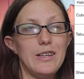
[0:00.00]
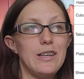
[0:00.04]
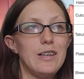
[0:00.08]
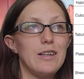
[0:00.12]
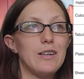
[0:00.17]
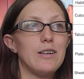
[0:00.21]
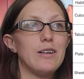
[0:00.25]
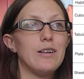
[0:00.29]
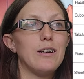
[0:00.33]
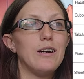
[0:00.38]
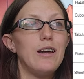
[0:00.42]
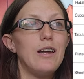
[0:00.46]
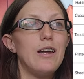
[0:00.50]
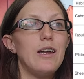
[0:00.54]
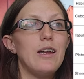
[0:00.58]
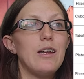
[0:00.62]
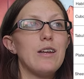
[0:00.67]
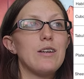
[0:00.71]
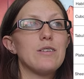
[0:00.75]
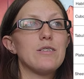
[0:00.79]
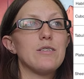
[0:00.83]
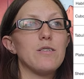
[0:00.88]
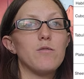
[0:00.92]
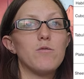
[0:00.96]
here.
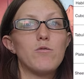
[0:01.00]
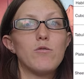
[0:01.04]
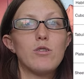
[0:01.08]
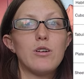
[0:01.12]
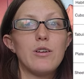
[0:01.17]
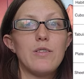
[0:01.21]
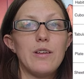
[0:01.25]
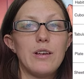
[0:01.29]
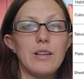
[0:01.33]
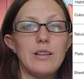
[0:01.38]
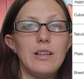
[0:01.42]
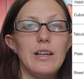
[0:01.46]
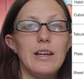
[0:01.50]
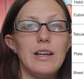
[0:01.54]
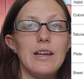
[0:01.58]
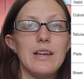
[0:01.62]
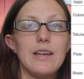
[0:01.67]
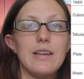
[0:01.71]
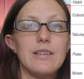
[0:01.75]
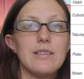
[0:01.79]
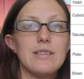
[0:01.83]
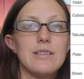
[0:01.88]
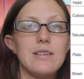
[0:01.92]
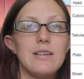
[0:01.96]
So
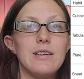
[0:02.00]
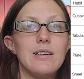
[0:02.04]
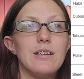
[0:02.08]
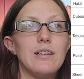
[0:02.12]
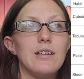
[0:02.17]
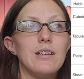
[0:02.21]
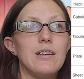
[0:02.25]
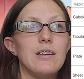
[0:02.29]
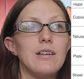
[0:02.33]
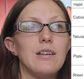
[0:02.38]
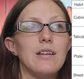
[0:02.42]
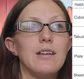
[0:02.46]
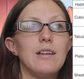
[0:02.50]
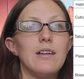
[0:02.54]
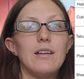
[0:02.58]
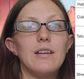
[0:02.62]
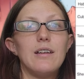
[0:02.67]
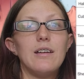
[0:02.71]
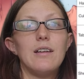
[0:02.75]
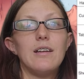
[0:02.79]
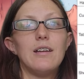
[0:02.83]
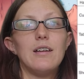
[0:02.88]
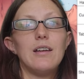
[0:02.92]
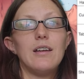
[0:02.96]
orthoclase,
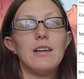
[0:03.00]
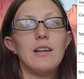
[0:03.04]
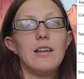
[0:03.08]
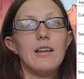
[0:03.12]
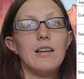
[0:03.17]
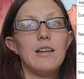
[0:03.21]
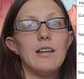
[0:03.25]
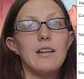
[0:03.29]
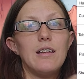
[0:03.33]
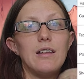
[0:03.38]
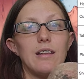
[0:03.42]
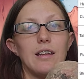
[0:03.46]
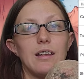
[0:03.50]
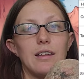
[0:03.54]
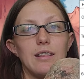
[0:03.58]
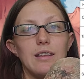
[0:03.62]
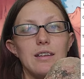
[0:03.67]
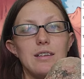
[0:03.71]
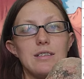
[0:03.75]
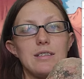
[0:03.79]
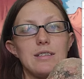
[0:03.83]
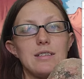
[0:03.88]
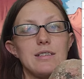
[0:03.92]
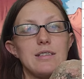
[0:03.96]
like
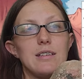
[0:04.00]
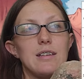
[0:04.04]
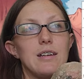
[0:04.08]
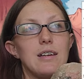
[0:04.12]
this,